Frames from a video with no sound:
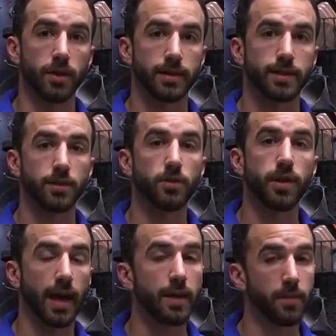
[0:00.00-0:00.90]
that's a new
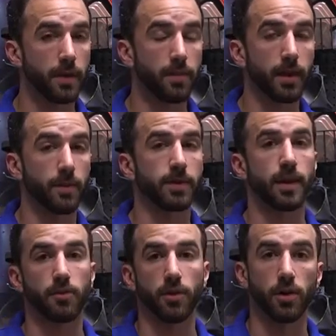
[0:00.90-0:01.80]
KP pigment
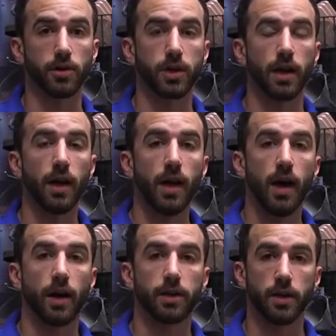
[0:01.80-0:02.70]
that we're launching
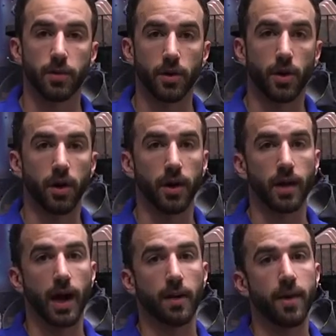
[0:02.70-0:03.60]
on
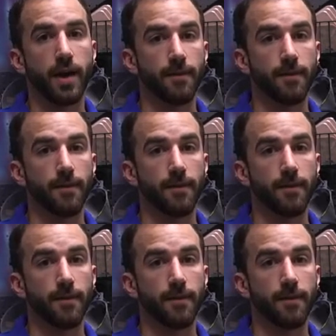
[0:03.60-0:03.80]
DipYourCar.com.